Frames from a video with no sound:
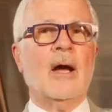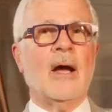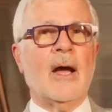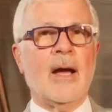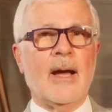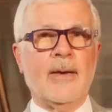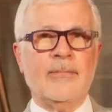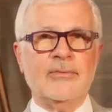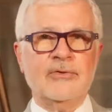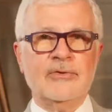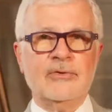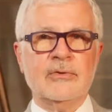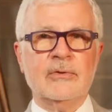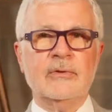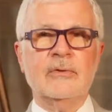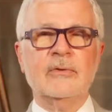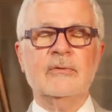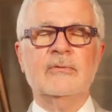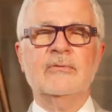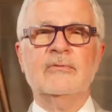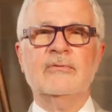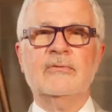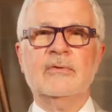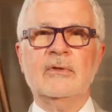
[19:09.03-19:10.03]

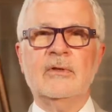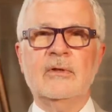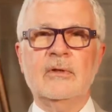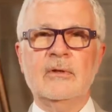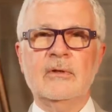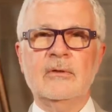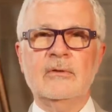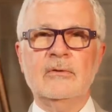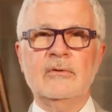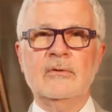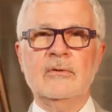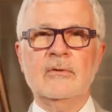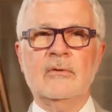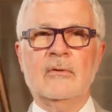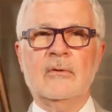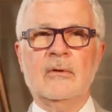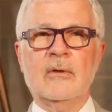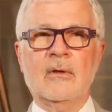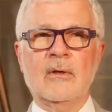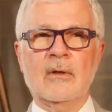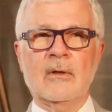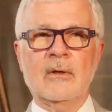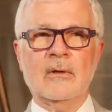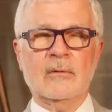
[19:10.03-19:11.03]
options in
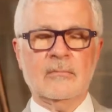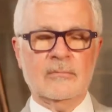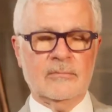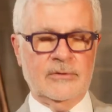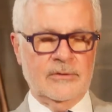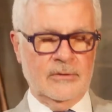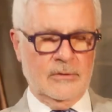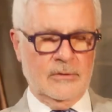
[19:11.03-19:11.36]
your